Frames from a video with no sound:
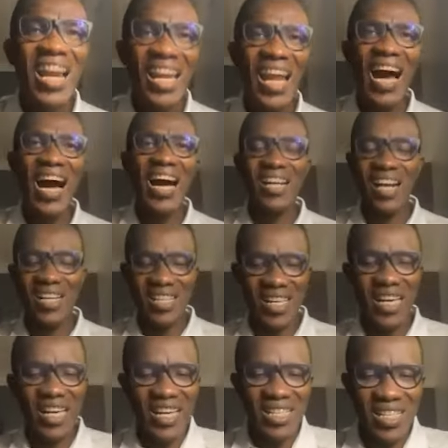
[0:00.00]
labda
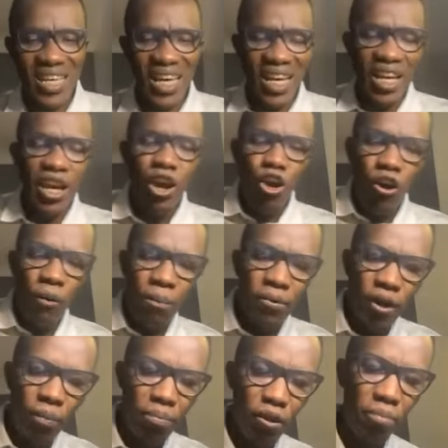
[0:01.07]
dekate. Open
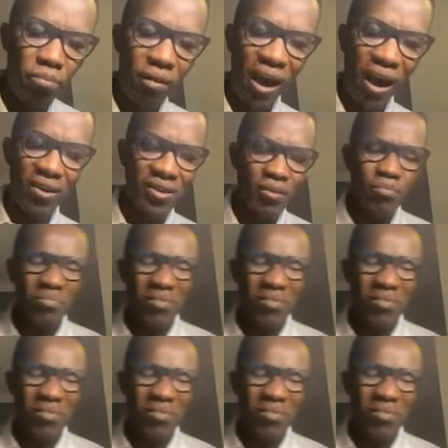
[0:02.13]
up your mouth